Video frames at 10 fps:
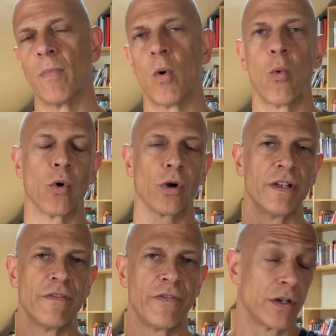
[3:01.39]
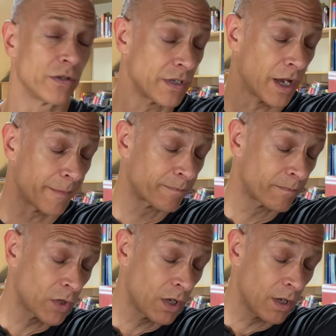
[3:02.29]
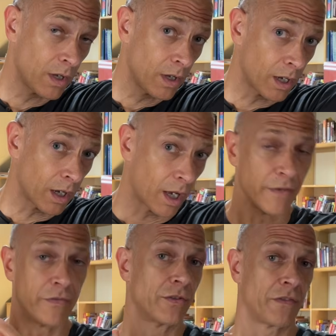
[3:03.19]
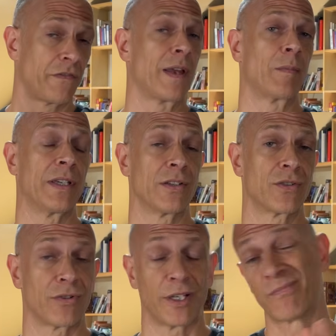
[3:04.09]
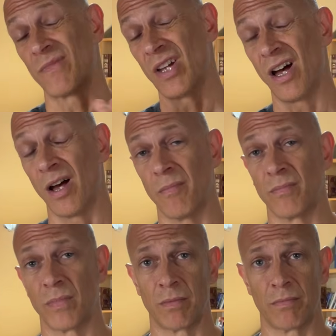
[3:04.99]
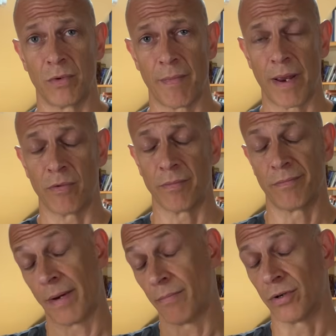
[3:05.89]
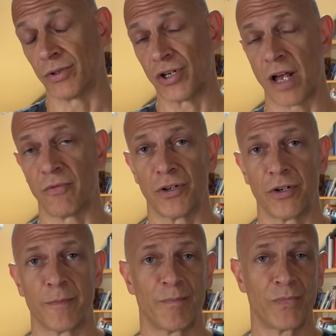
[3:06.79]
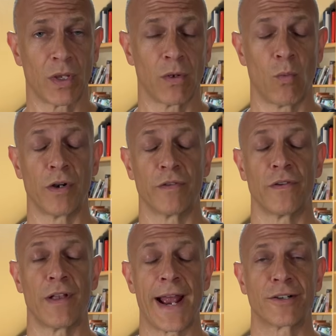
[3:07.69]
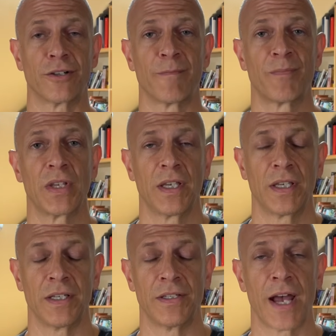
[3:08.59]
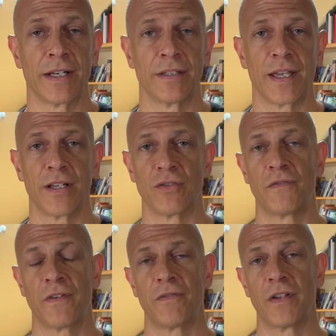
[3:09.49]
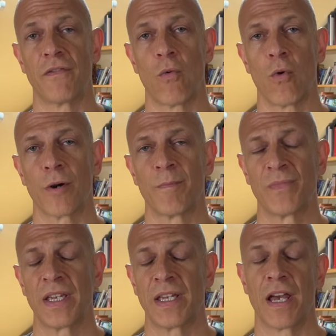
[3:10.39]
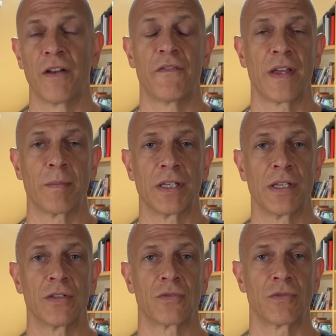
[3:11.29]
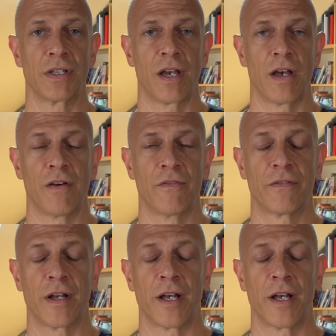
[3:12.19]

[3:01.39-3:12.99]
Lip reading: or if there's a family history. You may remember John Ritter, wonderful actor. He died at the age of 54. He had a family history of